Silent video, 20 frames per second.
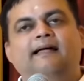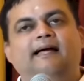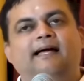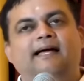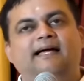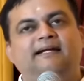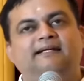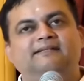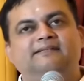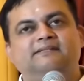
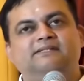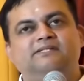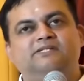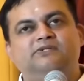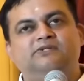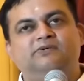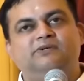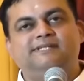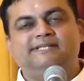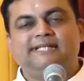and
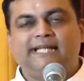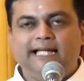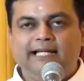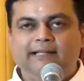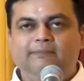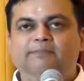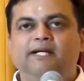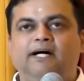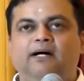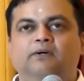she was
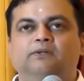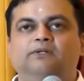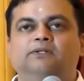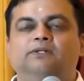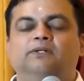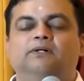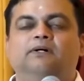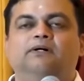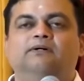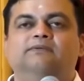helped
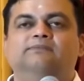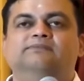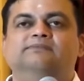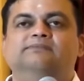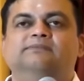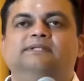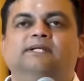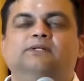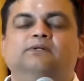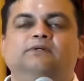out of
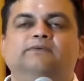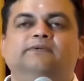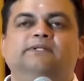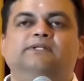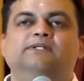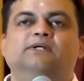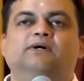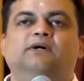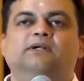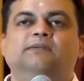the
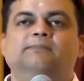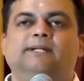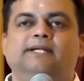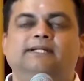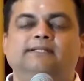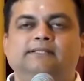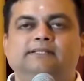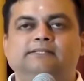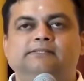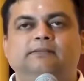Kulwant Hall
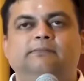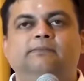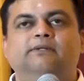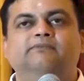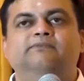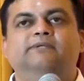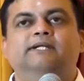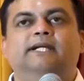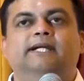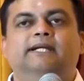by some
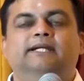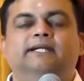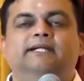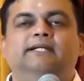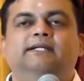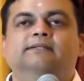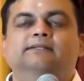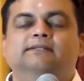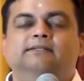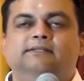of the
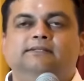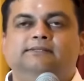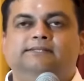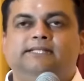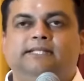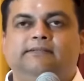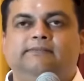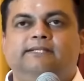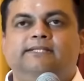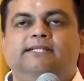lady
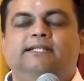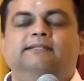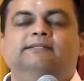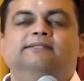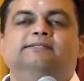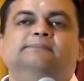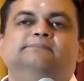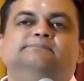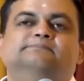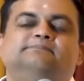
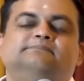sevadals.